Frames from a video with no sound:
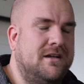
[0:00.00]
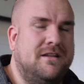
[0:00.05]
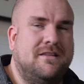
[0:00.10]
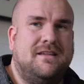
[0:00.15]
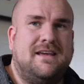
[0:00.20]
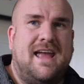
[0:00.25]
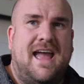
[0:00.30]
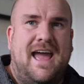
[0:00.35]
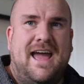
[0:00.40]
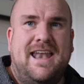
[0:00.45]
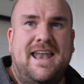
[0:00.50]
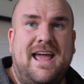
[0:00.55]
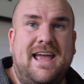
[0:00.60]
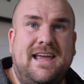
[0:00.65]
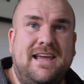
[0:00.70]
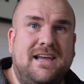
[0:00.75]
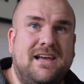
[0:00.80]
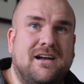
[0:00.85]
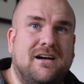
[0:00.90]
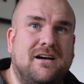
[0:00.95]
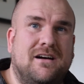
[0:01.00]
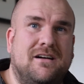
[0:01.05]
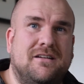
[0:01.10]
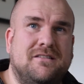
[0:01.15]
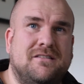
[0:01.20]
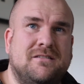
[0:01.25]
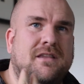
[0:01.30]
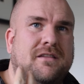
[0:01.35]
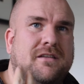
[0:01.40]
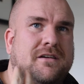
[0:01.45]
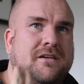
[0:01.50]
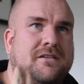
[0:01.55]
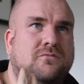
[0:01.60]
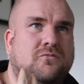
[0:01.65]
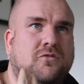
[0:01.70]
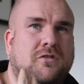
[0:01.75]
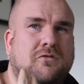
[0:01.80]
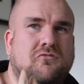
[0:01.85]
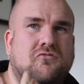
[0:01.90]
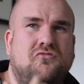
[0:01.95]
NA cars that
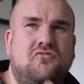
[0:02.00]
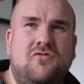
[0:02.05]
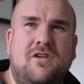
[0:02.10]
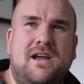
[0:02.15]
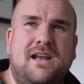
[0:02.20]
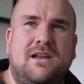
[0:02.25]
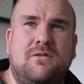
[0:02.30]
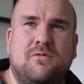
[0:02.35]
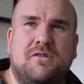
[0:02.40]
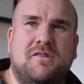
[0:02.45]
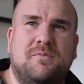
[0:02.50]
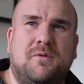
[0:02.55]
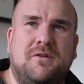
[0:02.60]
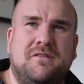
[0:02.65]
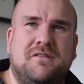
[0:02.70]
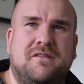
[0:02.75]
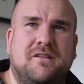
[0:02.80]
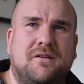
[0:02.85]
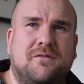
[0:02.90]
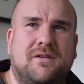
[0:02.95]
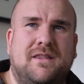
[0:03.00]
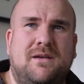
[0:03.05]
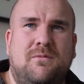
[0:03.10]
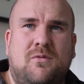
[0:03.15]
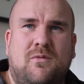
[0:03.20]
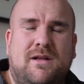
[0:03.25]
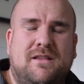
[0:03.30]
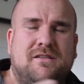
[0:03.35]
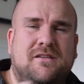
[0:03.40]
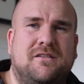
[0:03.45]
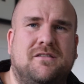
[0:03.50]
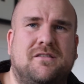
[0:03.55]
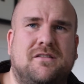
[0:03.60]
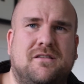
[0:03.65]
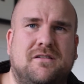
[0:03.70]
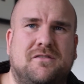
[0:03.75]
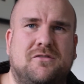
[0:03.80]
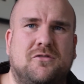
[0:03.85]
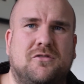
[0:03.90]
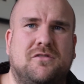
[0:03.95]
were really responsive, and then we went into
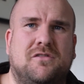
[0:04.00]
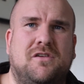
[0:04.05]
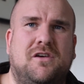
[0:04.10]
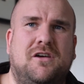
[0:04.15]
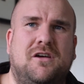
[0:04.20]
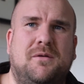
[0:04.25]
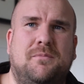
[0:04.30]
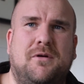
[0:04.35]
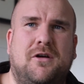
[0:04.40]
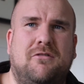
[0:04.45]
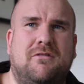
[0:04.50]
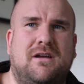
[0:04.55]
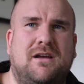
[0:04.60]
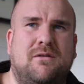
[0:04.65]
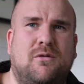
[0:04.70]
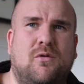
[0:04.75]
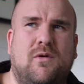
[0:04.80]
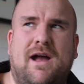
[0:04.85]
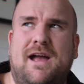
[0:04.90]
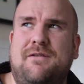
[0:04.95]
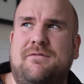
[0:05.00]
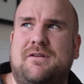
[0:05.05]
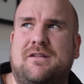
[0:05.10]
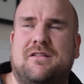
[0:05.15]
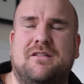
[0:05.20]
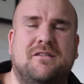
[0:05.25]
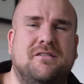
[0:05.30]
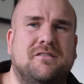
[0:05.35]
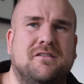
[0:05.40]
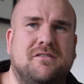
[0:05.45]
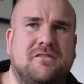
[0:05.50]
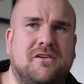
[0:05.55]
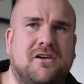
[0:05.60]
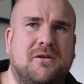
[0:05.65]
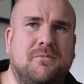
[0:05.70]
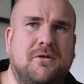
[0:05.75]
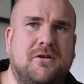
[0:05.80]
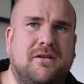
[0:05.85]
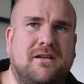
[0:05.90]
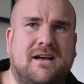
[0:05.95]
the sort of turbo era where everything's a
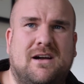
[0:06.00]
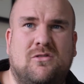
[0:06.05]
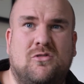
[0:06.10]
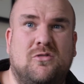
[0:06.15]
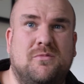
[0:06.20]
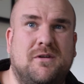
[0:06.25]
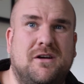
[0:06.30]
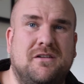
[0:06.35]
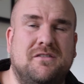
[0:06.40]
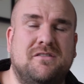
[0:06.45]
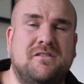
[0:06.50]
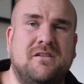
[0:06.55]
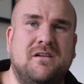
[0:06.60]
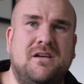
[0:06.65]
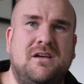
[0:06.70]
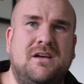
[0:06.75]
turbo now almost,